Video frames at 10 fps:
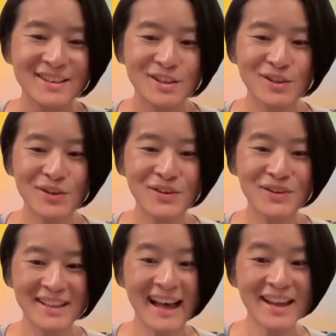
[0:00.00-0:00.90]

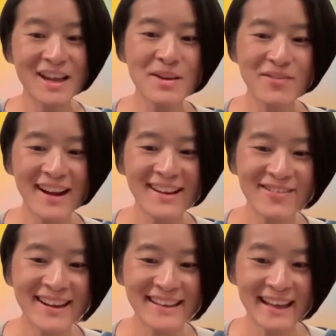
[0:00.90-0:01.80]
So that hit me right
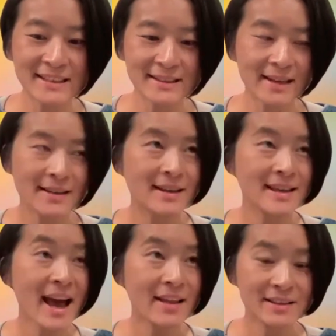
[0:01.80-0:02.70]
away. I say,
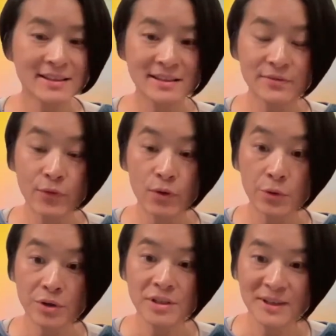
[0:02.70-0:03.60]
yeah, this is for a
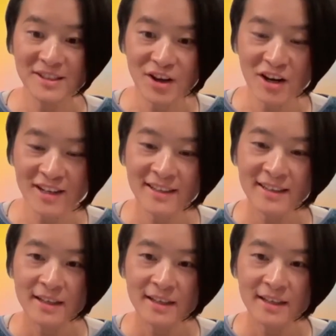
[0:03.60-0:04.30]
Christmas card.